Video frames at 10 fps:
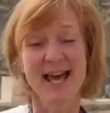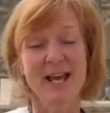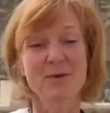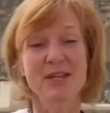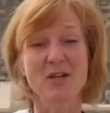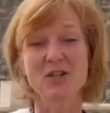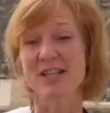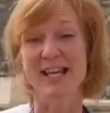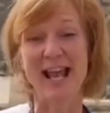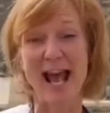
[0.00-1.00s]
And it was actually
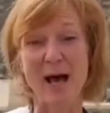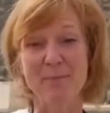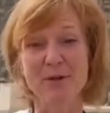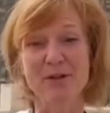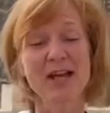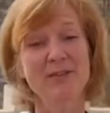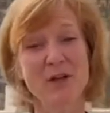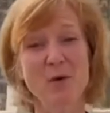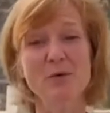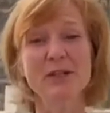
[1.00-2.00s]
the capital and
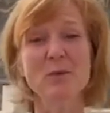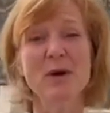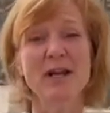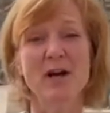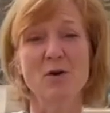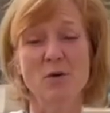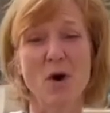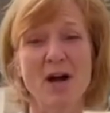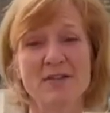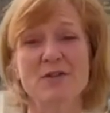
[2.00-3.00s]
the only one
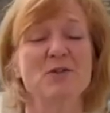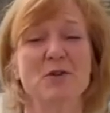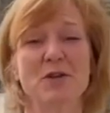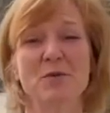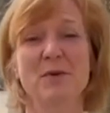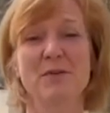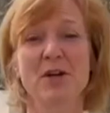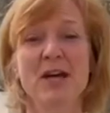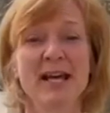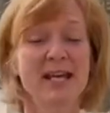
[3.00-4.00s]
across the Jordan River